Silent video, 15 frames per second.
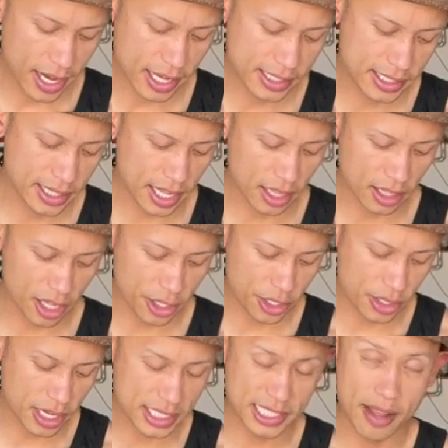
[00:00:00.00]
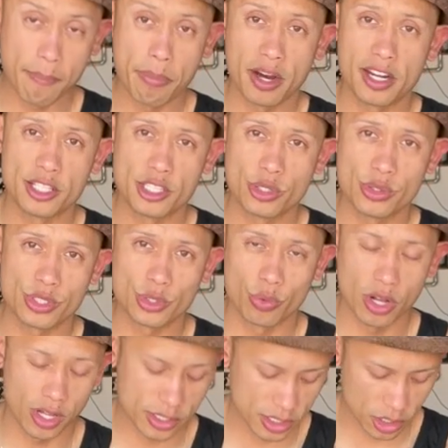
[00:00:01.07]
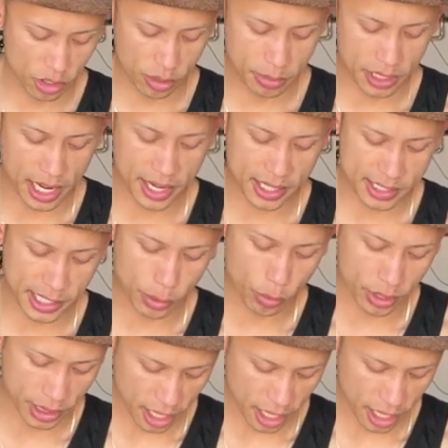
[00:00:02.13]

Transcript: I see that a lot of you guys have bought it too as well. So I'm glad this thing worked